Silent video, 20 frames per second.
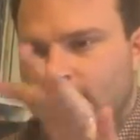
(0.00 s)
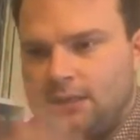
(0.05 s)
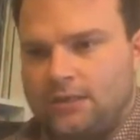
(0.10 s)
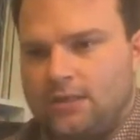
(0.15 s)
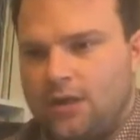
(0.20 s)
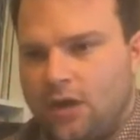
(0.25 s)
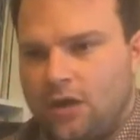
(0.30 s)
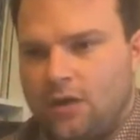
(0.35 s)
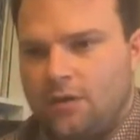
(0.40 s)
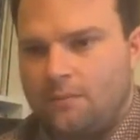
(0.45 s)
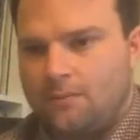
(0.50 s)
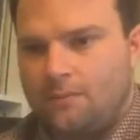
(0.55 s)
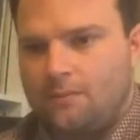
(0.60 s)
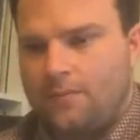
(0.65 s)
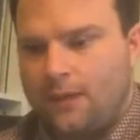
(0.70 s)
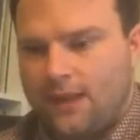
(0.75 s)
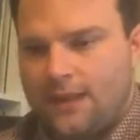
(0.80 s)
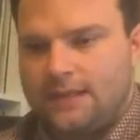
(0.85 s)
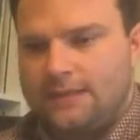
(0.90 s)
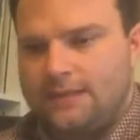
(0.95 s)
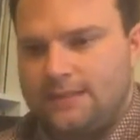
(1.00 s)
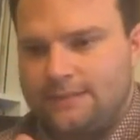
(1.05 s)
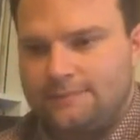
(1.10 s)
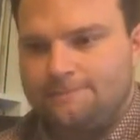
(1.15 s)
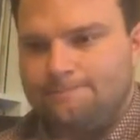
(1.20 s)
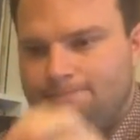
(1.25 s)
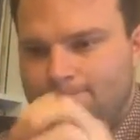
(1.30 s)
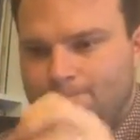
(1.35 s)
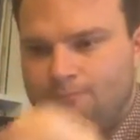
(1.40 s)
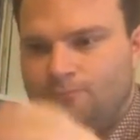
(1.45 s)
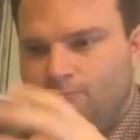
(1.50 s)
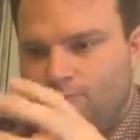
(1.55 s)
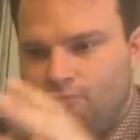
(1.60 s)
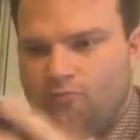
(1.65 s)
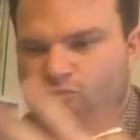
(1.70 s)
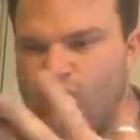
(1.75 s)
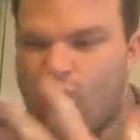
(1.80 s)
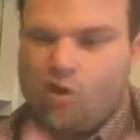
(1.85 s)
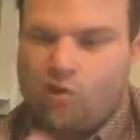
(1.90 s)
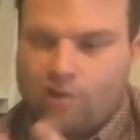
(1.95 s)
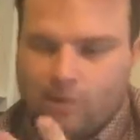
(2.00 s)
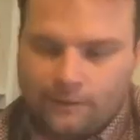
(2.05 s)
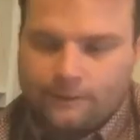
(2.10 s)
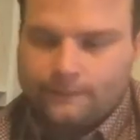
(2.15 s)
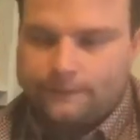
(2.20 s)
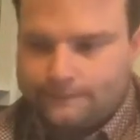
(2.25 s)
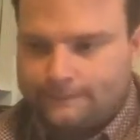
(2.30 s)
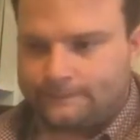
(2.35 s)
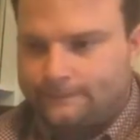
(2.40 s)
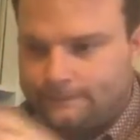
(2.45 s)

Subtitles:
guitar based rock,